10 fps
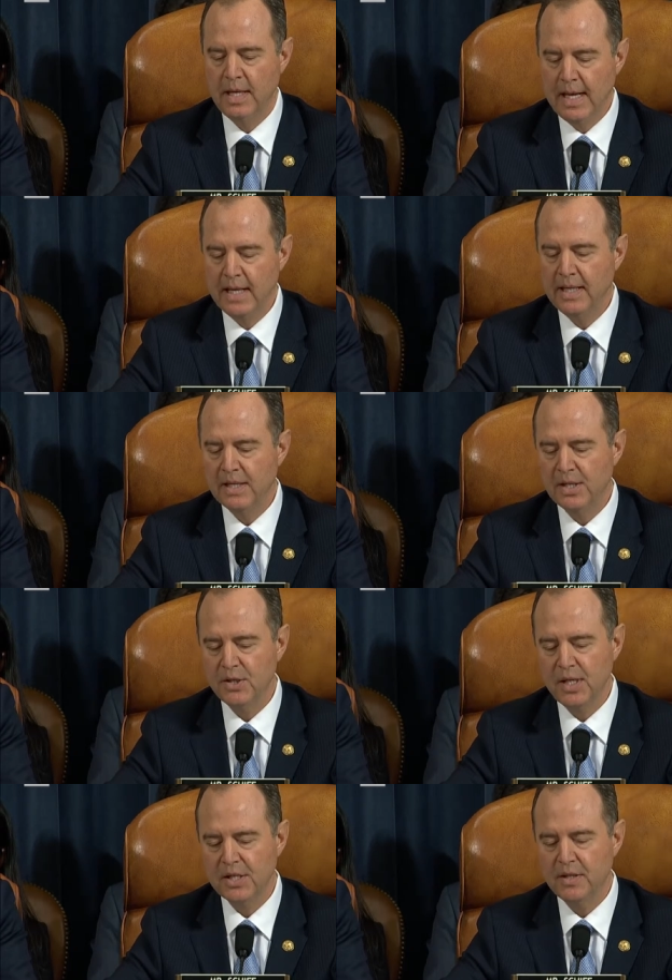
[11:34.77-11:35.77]
And he has
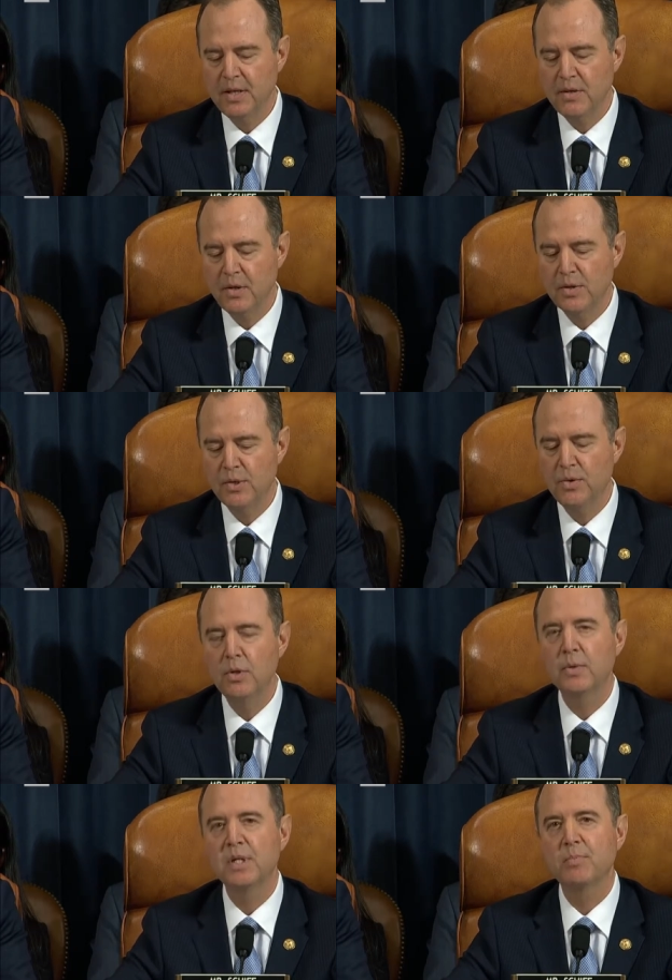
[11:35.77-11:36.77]
suggested that those who
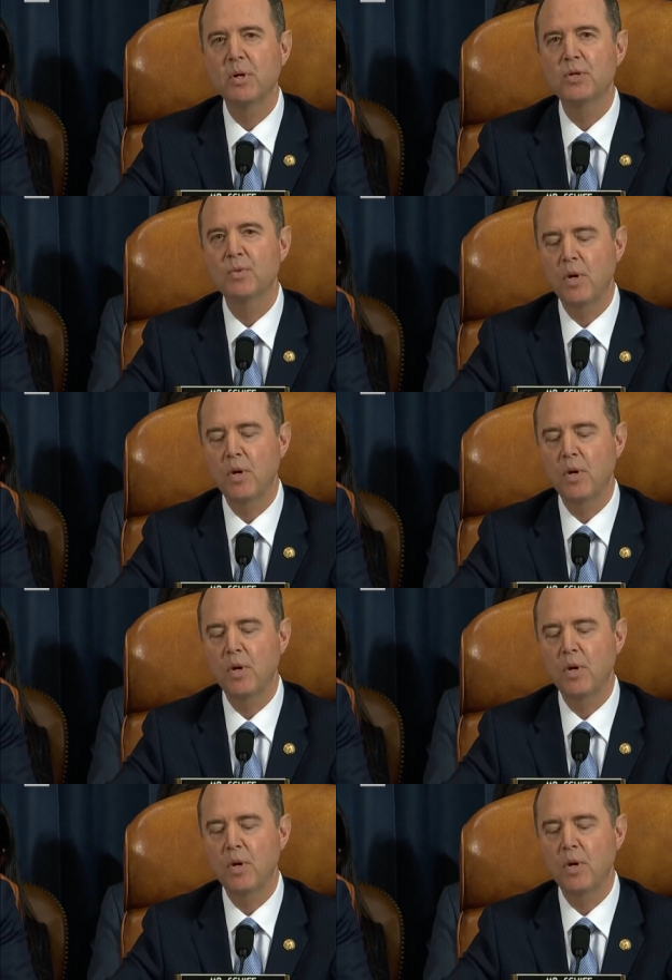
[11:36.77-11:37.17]
do expose